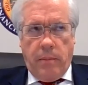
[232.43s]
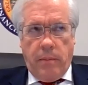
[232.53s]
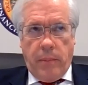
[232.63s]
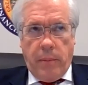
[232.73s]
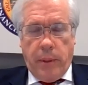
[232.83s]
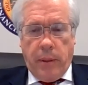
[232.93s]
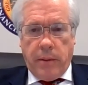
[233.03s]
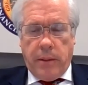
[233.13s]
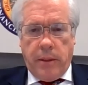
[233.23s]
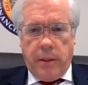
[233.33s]
been
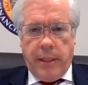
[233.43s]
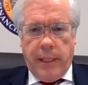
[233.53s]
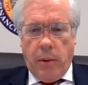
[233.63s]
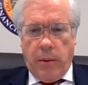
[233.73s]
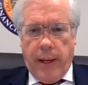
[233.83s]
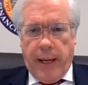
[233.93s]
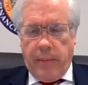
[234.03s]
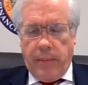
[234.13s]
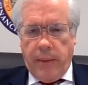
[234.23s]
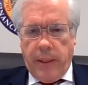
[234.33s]
built to deal with that.
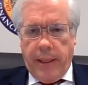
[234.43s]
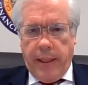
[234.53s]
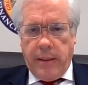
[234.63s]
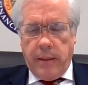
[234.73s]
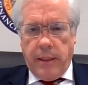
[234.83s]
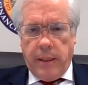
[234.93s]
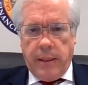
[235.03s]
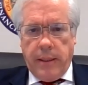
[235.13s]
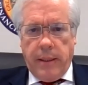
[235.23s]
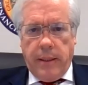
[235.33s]
And
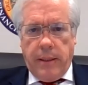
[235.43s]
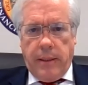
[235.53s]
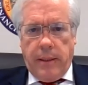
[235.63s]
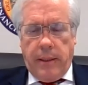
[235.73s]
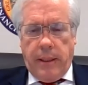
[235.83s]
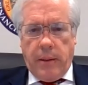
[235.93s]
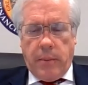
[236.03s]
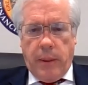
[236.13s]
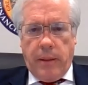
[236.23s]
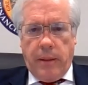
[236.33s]

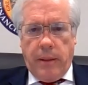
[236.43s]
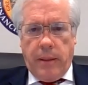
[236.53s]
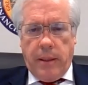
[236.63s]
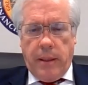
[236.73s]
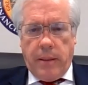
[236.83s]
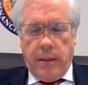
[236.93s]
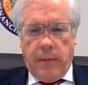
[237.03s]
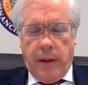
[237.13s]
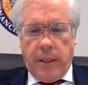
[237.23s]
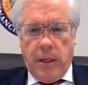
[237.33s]
it's a
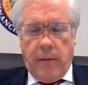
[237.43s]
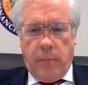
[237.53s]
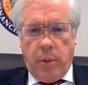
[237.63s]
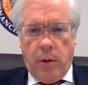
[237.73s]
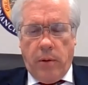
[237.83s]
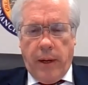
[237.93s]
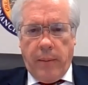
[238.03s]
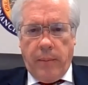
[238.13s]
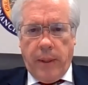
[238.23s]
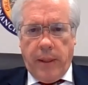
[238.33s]
very tough
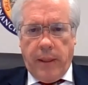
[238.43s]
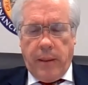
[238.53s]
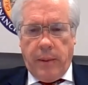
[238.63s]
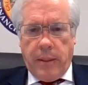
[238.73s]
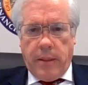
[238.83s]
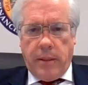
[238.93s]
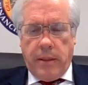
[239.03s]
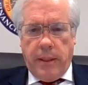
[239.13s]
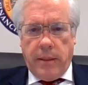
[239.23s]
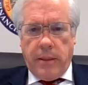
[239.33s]
program.
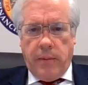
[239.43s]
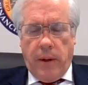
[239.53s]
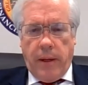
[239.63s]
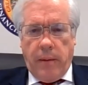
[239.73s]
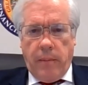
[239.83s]
It's very